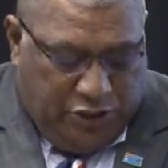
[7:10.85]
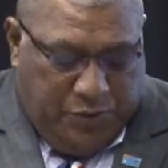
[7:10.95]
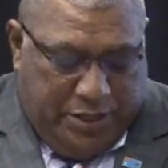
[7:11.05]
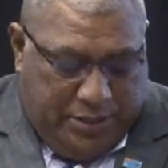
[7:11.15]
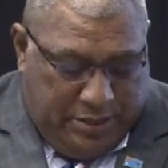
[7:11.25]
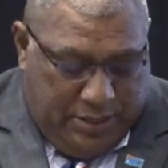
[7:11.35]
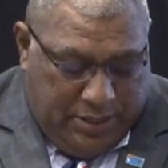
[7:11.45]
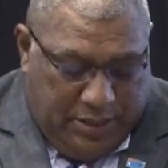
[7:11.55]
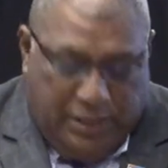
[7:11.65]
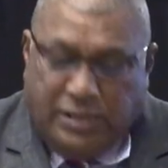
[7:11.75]
this week,
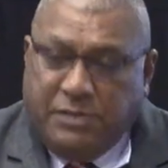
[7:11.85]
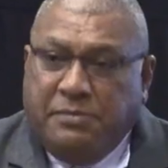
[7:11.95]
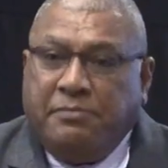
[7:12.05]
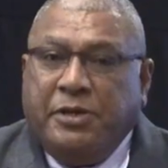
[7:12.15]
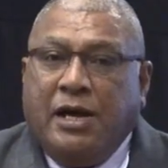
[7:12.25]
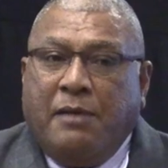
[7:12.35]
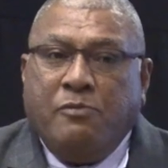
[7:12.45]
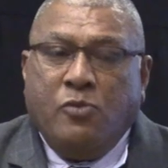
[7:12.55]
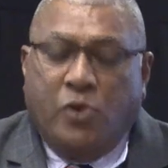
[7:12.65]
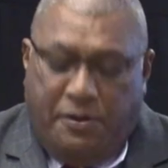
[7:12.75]
it has
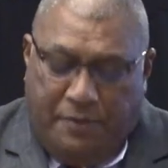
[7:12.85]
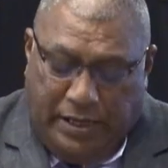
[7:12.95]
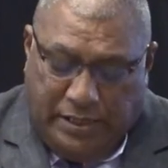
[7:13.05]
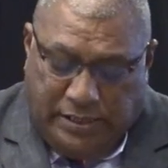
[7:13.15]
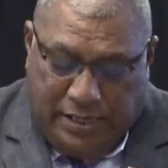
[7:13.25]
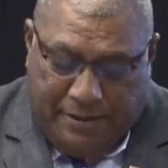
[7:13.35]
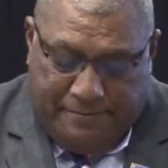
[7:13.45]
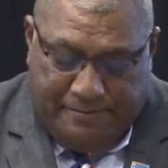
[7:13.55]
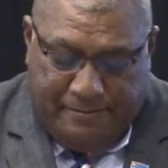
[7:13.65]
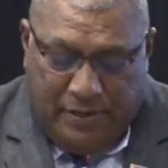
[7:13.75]
become even easier.
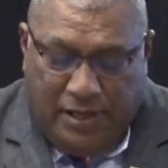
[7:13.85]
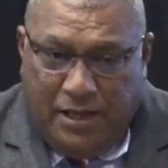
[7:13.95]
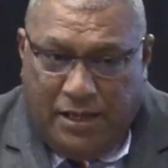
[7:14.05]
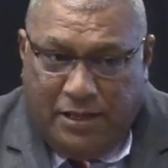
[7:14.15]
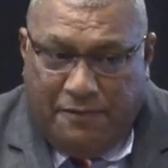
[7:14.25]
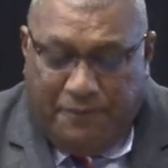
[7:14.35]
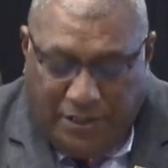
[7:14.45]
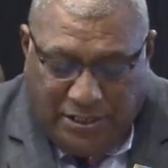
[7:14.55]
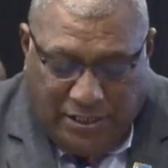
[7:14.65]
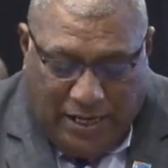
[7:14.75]
The
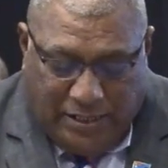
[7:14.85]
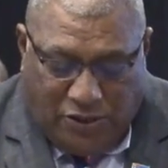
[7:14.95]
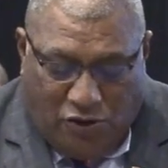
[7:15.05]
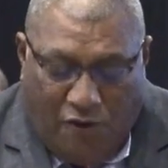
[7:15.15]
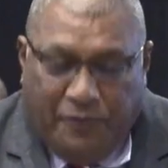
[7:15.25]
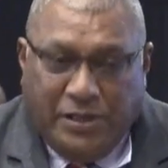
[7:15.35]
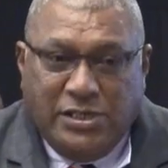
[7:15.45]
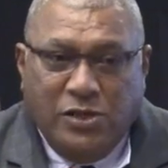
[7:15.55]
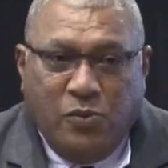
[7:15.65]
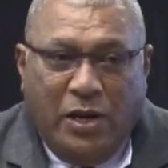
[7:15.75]
Fiji Elections
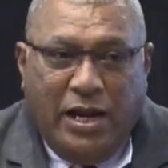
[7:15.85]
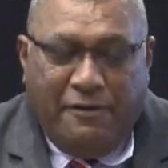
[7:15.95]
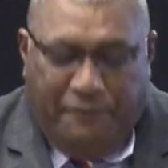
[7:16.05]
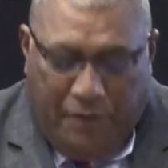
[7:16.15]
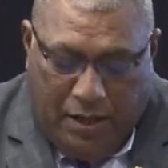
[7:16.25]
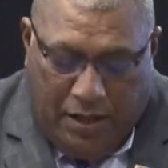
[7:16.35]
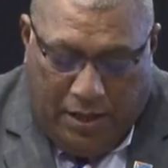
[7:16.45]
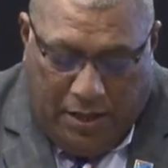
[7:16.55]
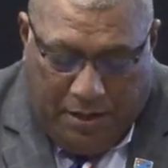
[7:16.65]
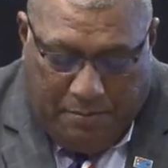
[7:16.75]
Office will have
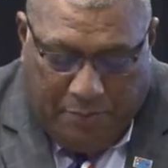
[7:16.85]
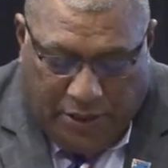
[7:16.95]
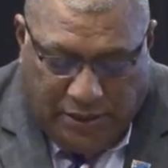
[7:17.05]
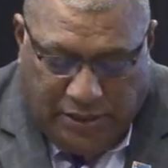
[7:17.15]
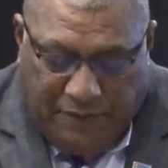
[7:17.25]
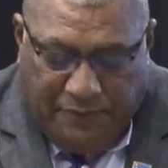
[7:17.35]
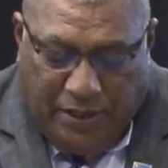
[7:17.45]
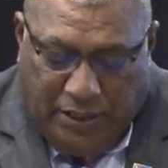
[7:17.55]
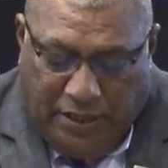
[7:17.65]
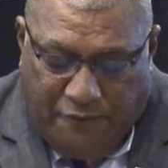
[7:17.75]
birth
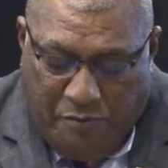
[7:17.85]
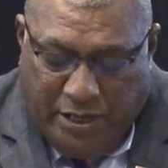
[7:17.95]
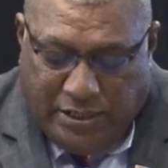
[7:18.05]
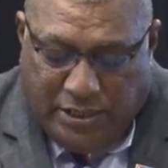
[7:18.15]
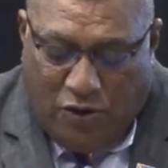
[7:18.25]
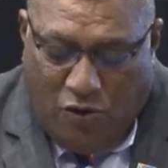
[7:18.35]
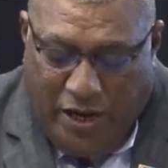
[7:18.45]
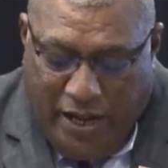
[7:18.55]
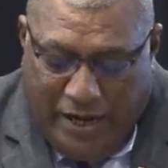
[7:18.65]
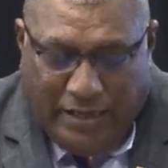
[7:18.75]
certificate information on
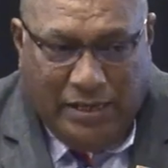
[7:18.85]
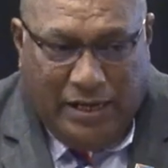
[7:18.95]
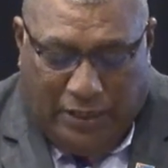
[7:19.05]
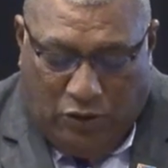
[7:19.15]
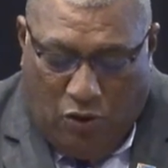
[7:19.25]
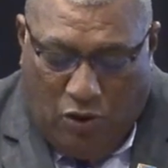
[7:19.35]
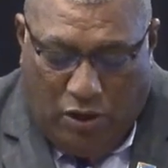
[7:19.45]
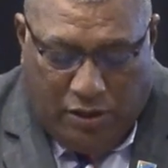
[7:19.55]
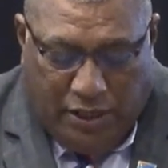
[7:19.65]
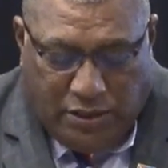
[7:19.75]
hand at all
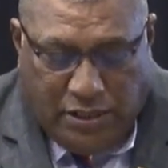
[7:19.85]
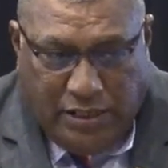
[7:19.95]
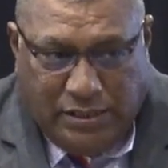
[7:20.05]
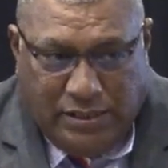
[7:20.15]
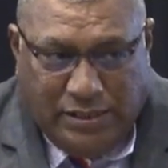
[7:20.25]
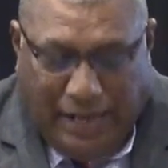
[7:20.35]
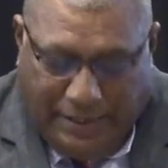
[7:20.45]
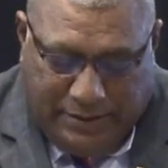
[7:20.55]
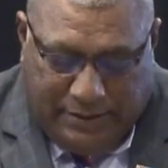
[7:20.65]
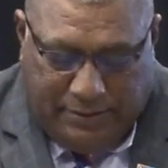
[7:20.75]
registration
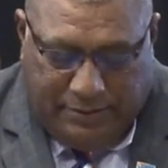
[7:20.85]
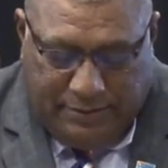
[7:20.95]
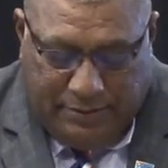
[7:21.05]
sites.